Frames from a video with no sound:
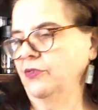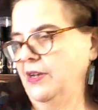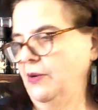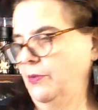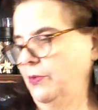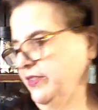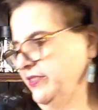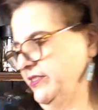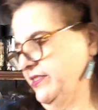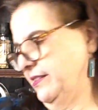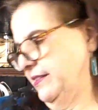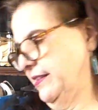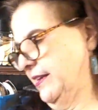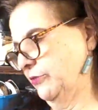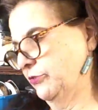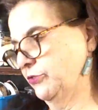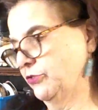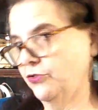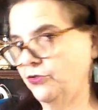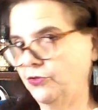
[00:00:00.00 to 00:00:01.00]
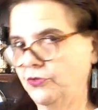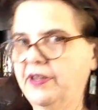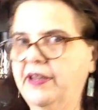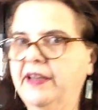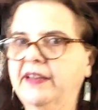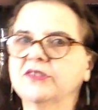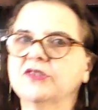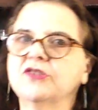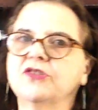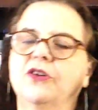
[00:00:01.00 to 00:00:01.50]
I wasn't allowed to do
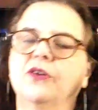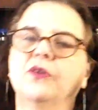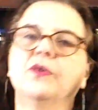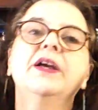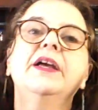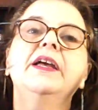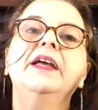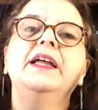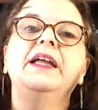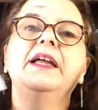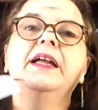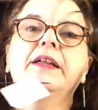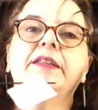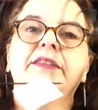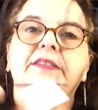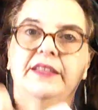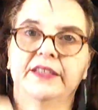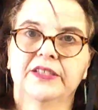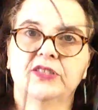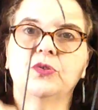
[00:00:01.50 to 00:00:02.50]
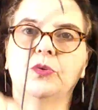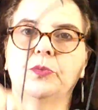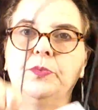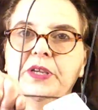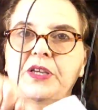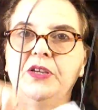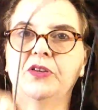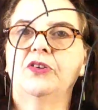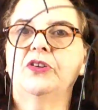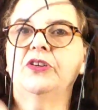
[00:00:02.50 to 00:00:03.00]
that. So this will be
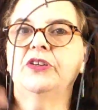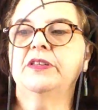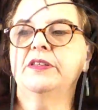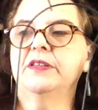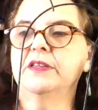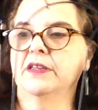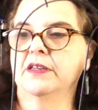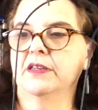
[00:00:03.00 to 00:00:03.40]
good